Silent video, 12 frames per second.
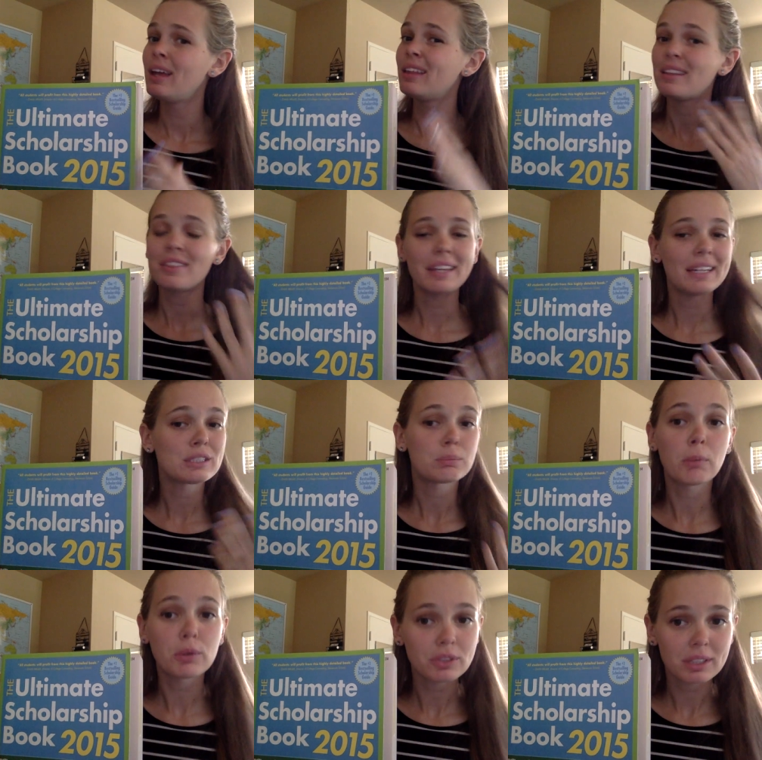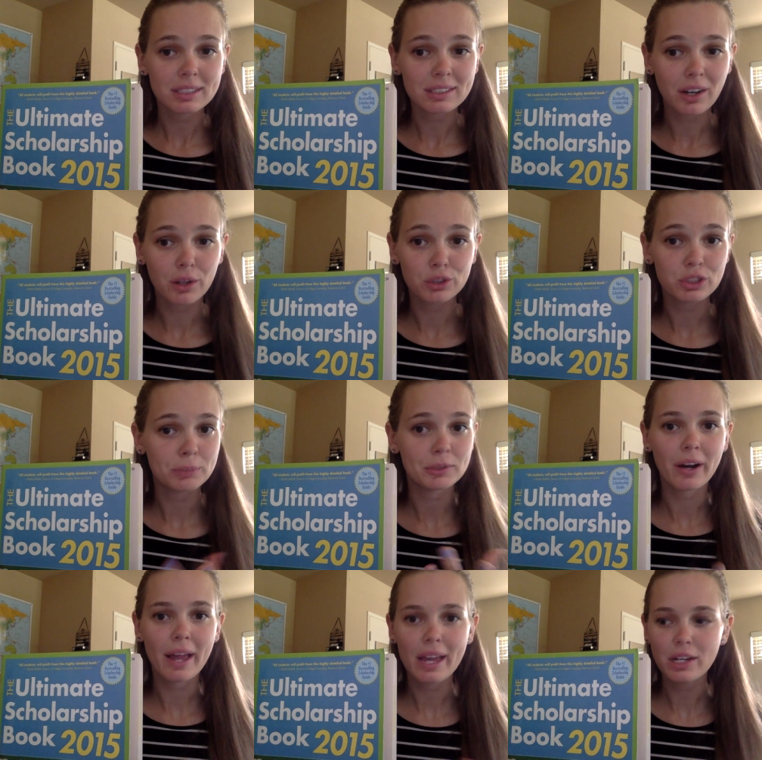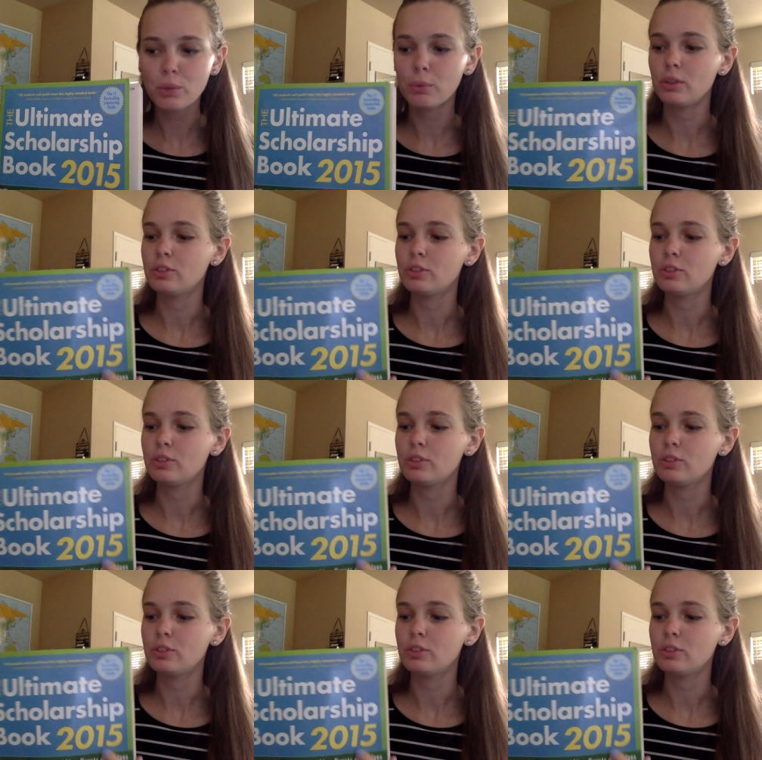The thing is, most of these scholarships are annual,